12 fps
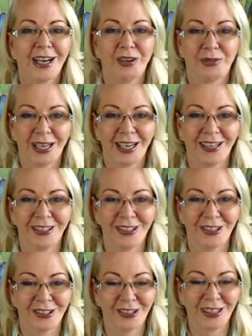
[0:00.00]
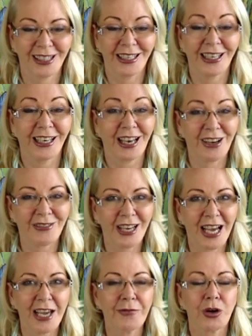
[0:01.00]
about your love
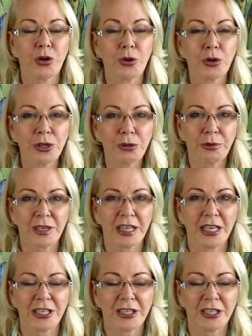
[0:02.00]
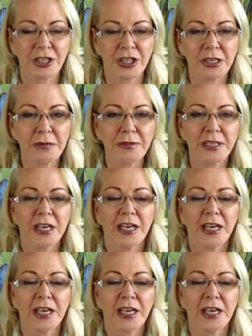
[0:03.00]
life or your relationships.